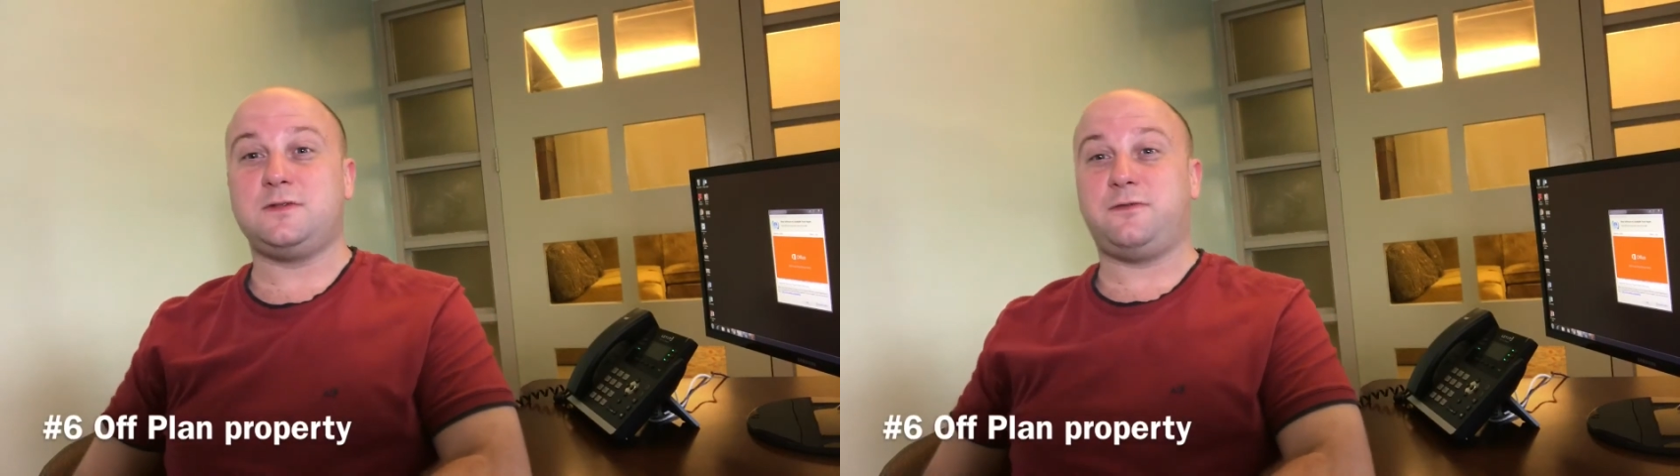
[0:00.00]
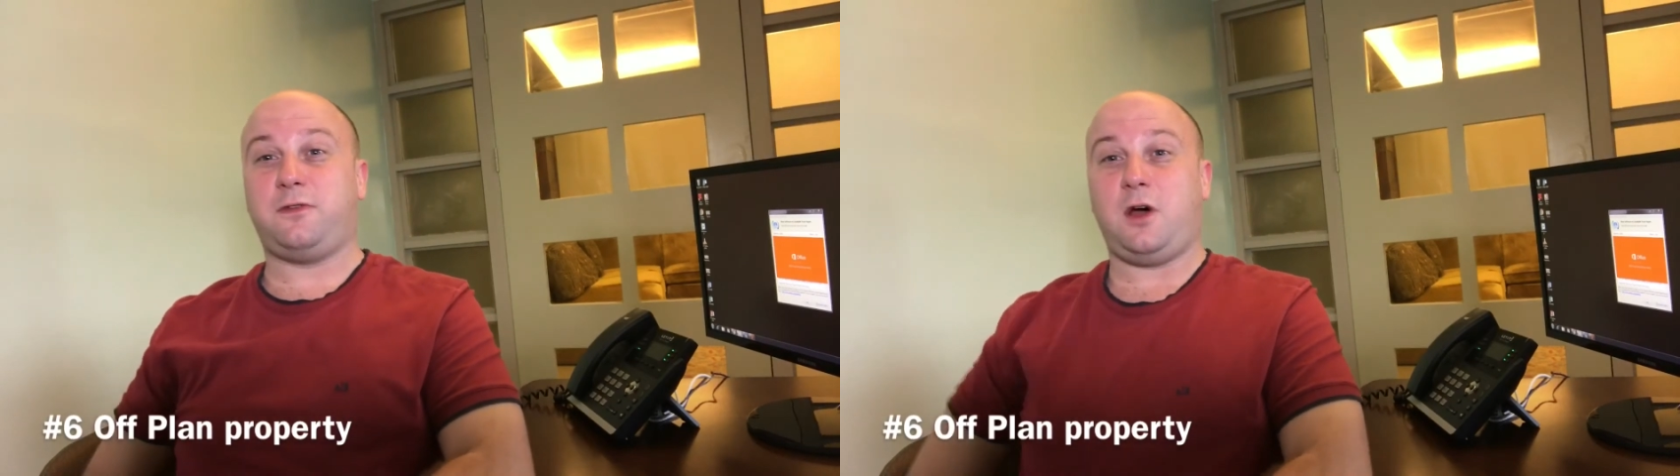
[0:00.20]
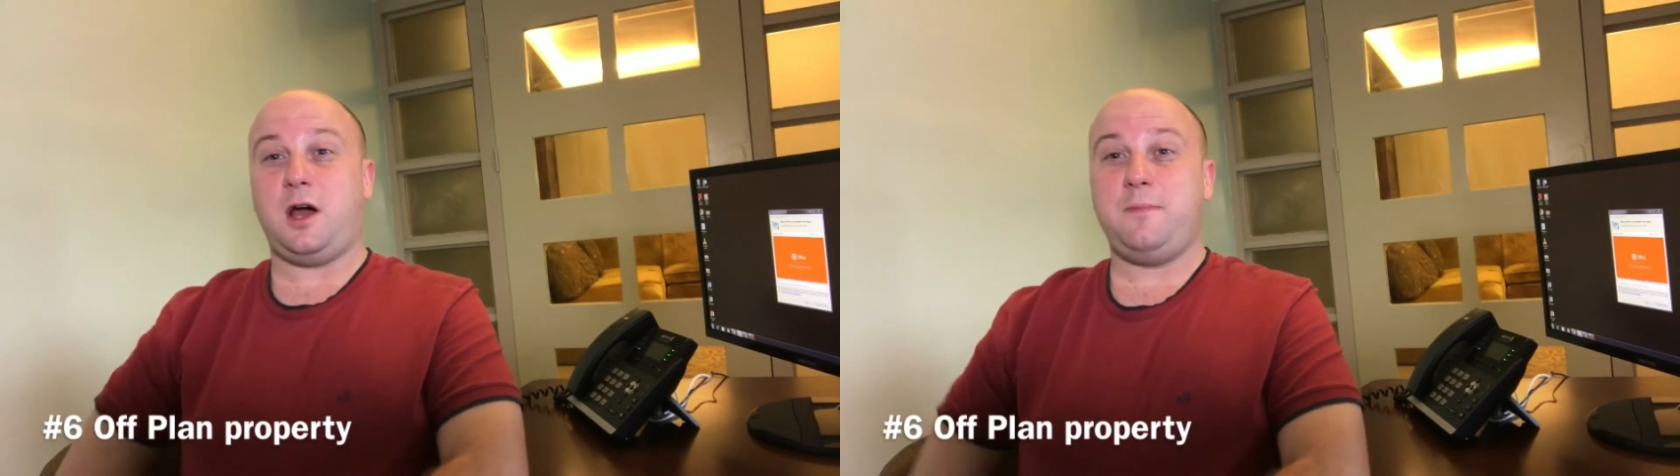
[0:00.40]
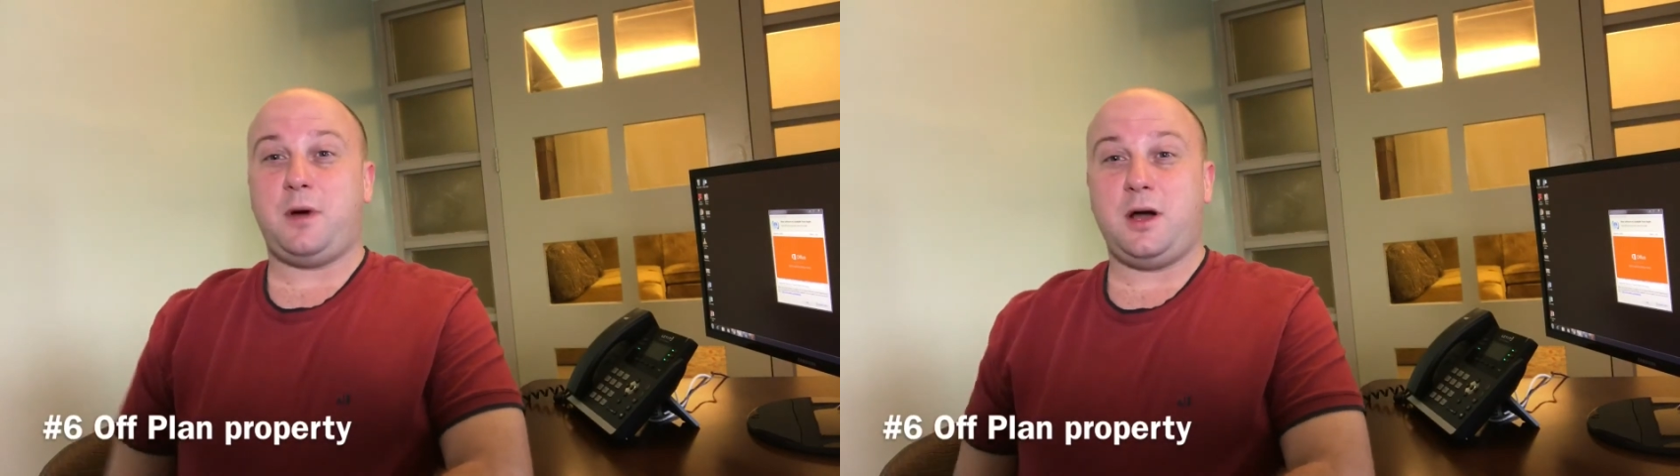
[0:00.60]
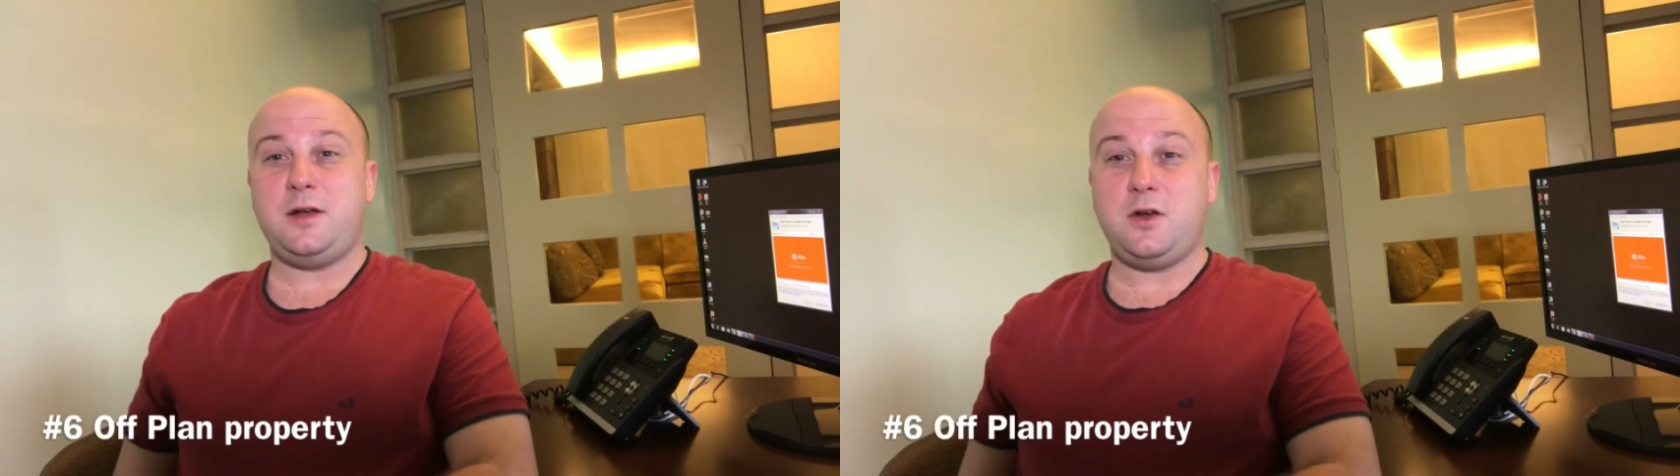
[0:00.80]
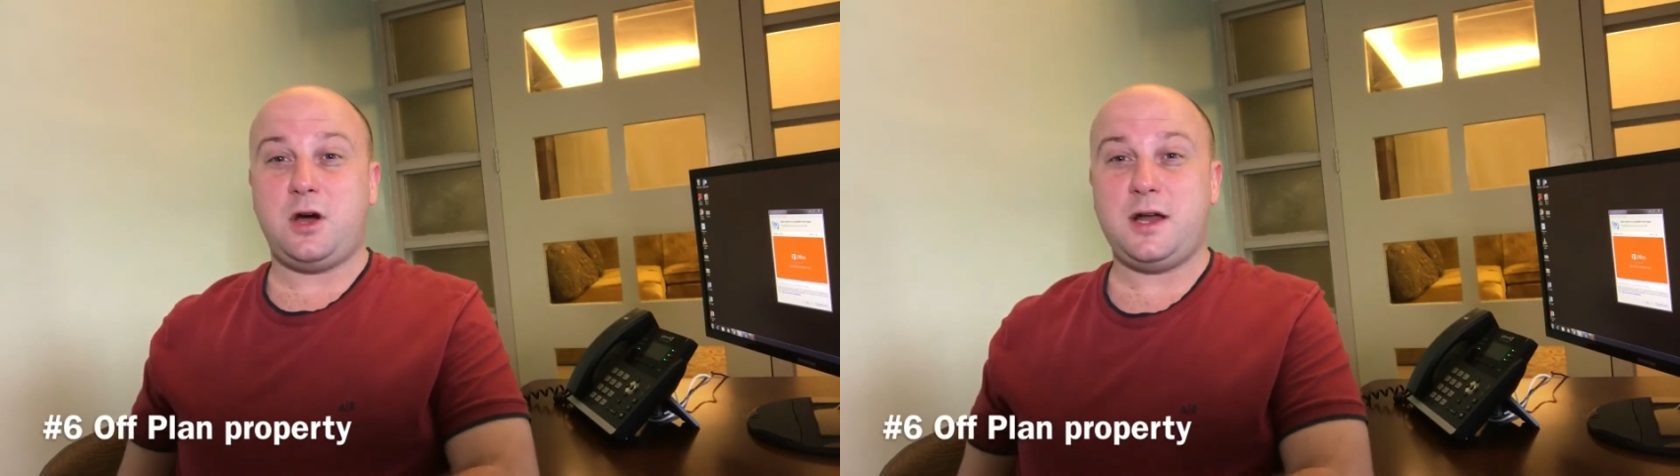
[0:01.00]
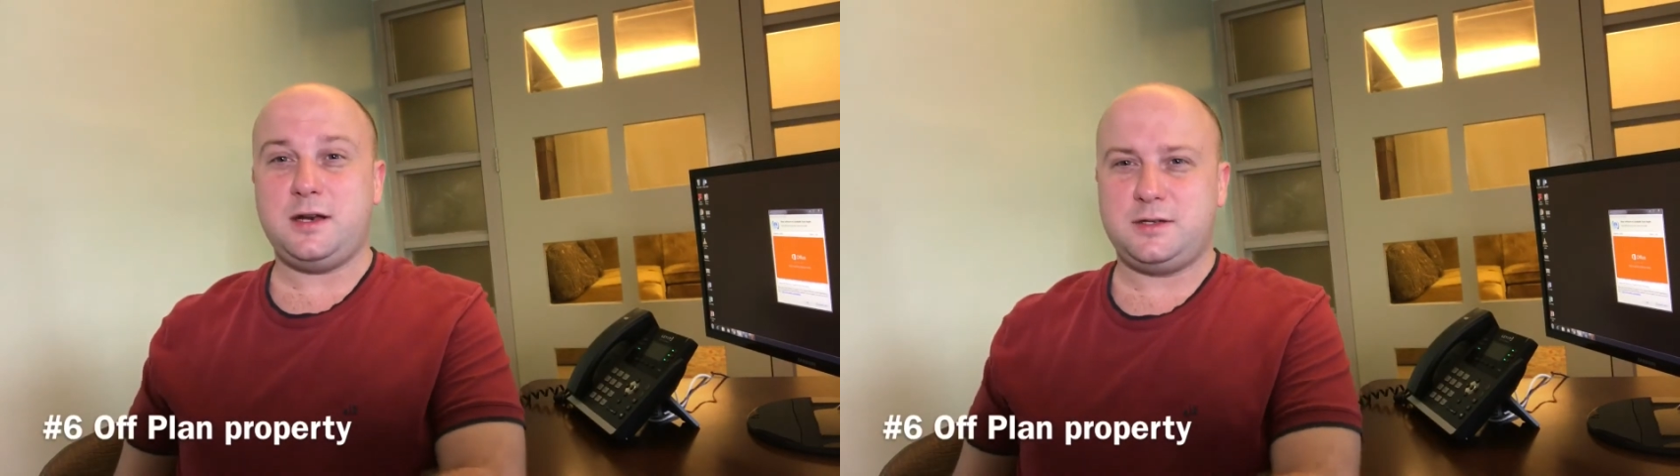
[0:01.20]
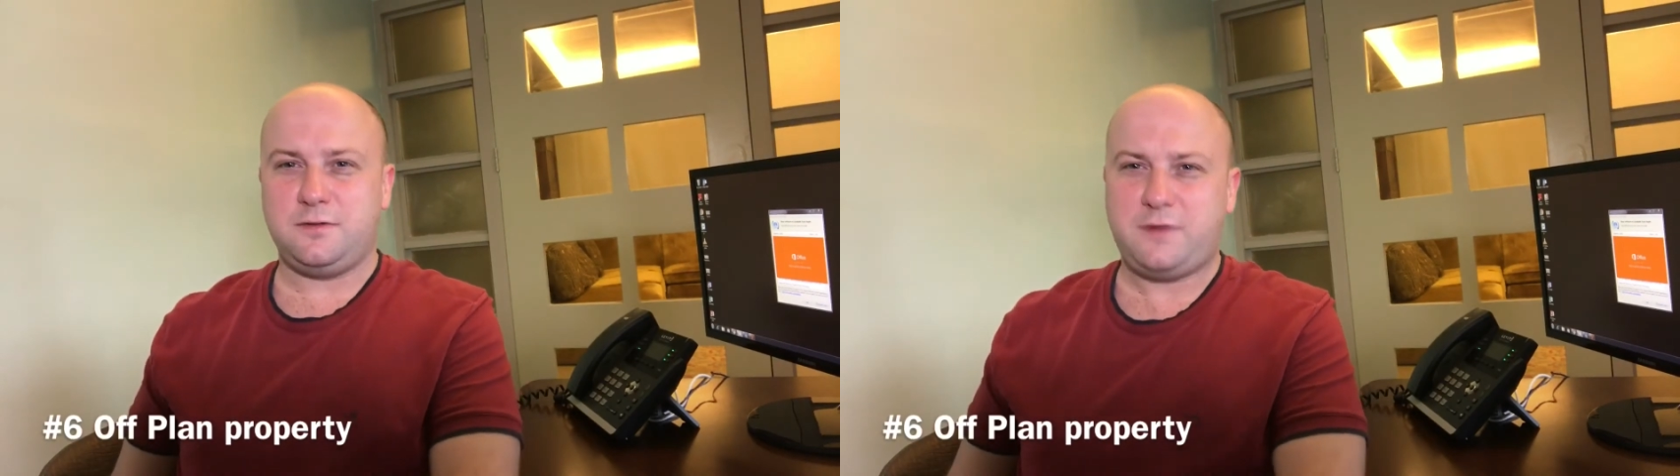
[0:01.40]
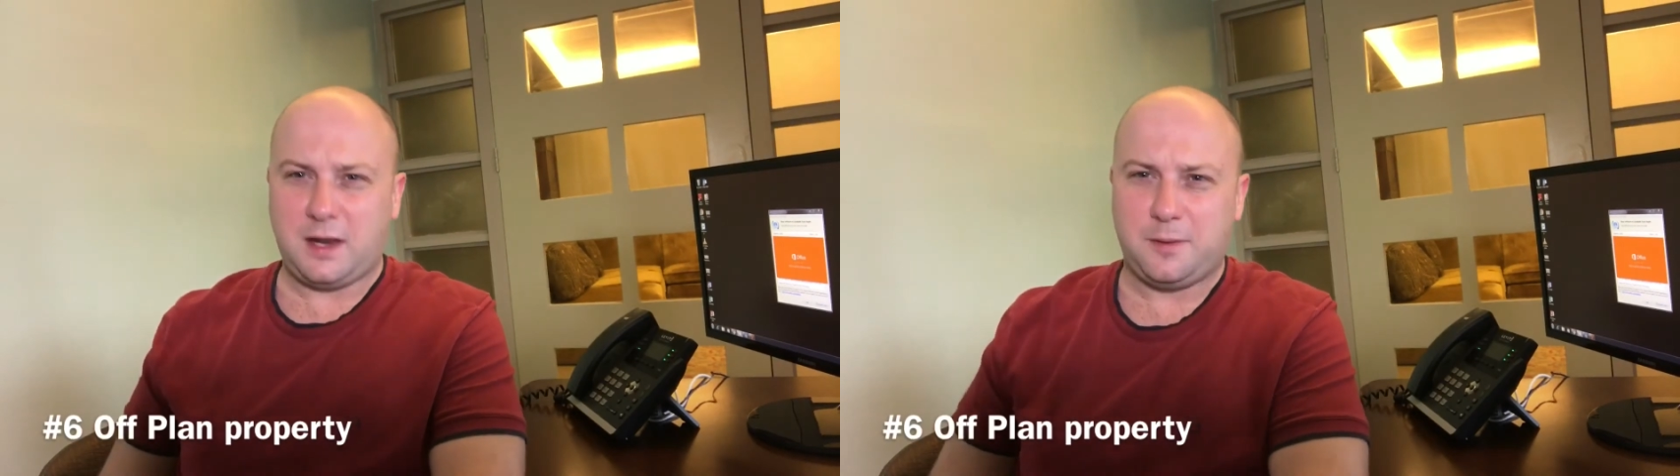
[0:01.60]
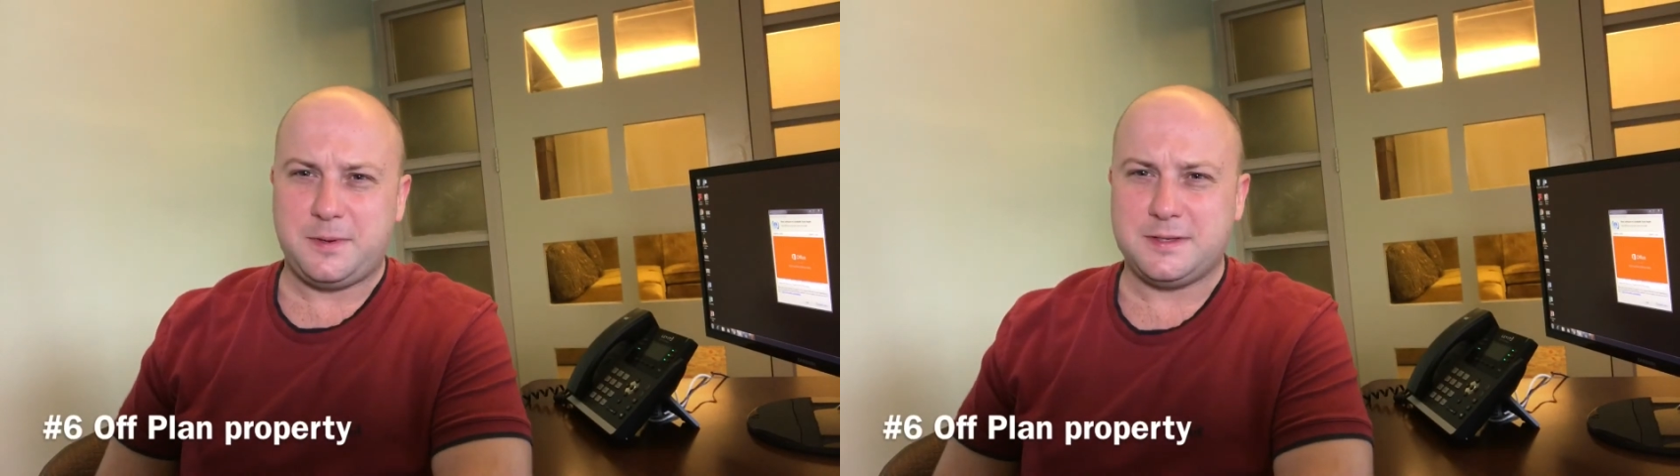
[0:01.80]
fly-by-nighter
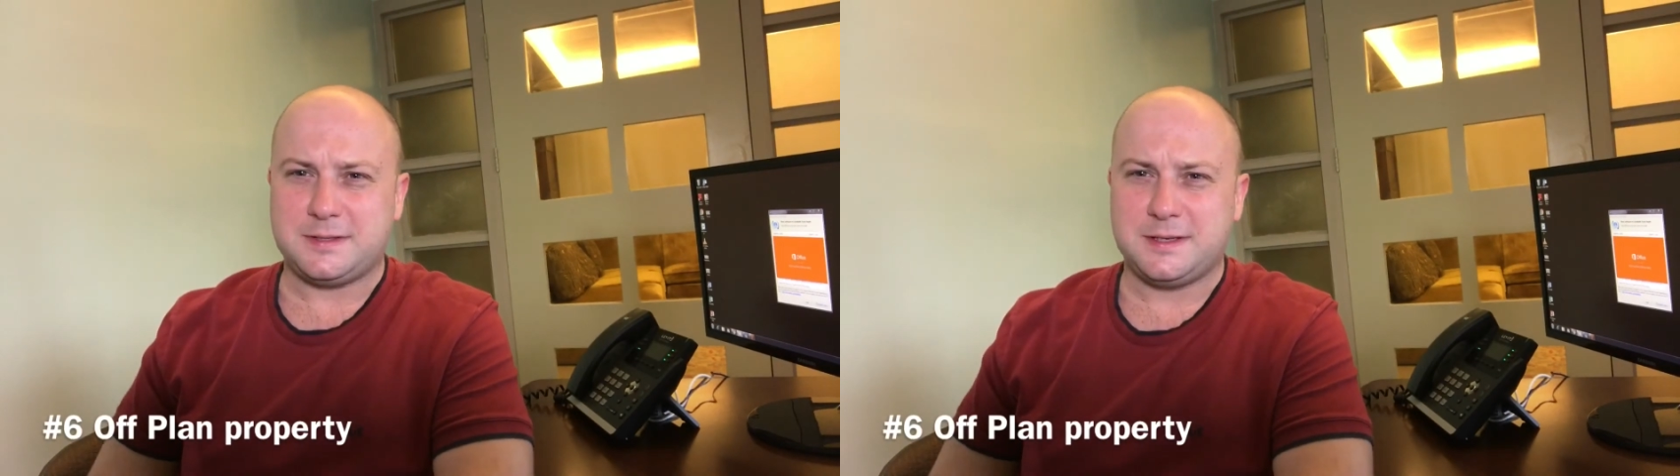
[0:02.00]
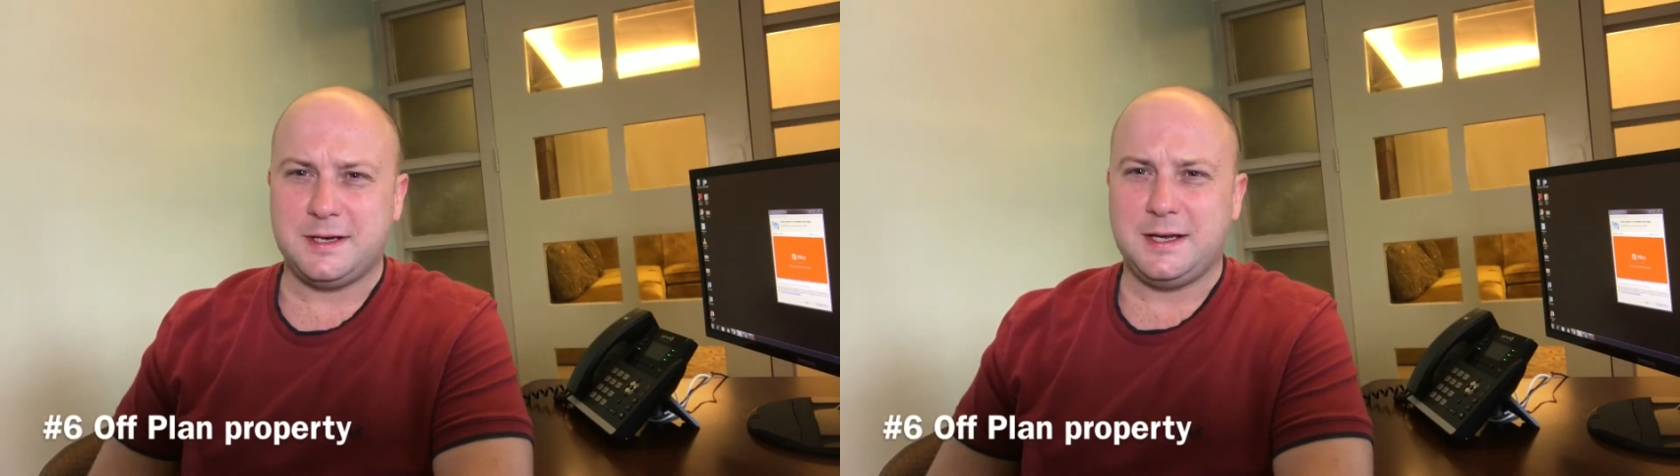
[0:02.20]
developers,